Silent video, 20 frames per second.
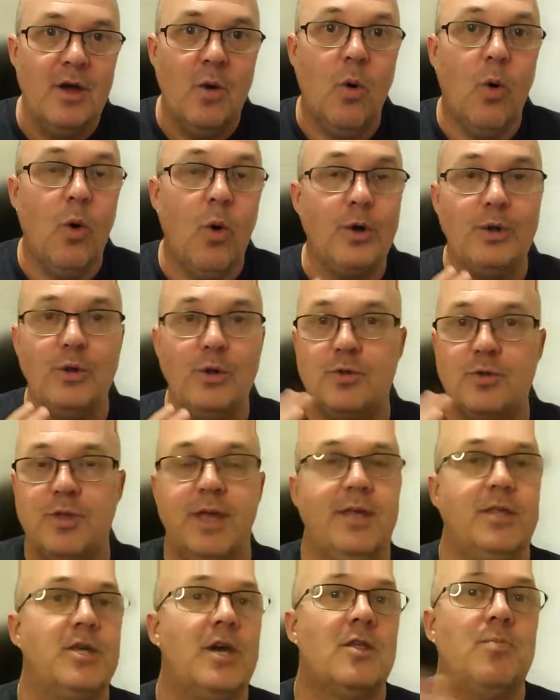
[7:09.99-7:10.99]
or you
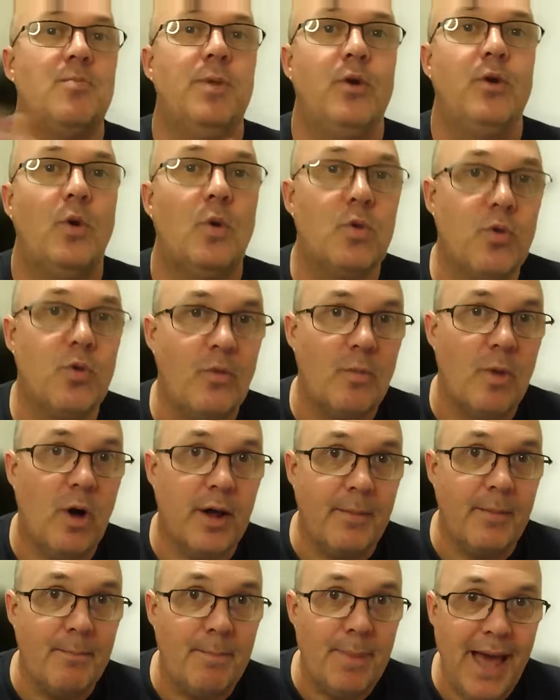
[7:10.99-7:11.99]
think just because all my
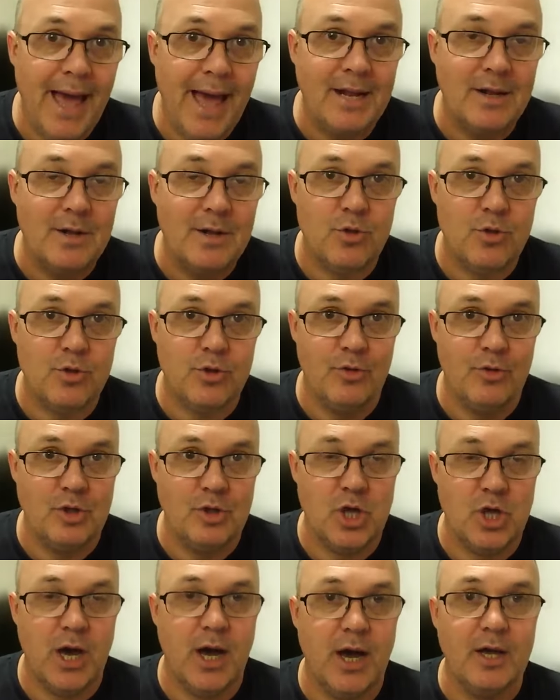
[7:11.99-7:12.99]
competitors don't
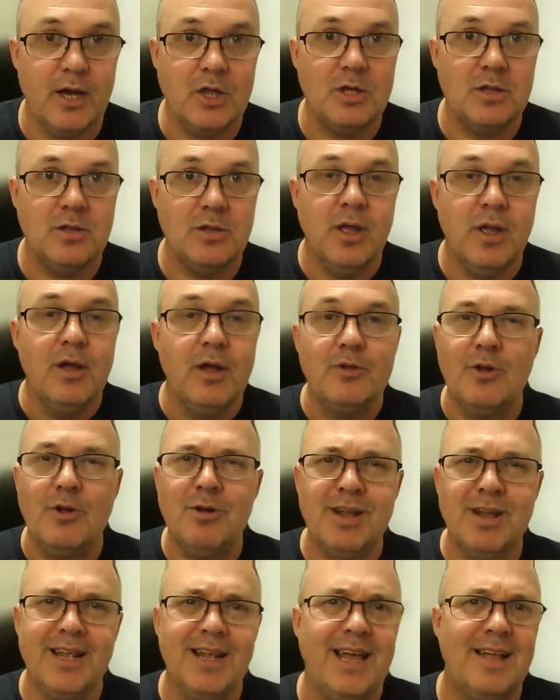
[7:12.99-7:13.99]
charge it,
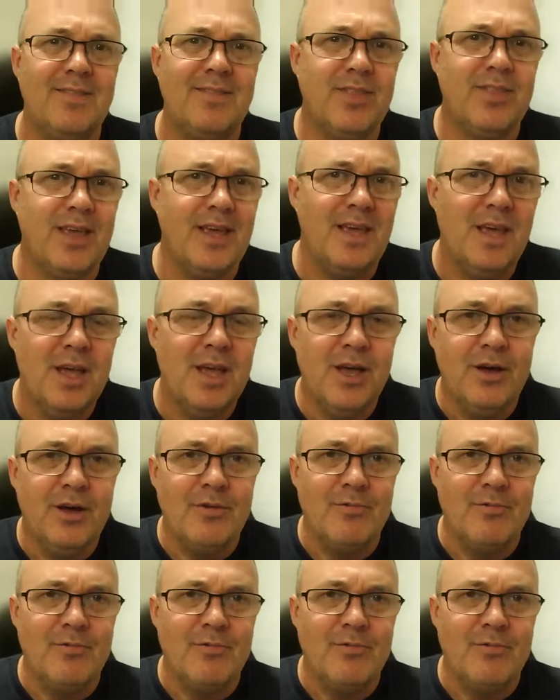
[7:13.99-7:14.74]
don't let the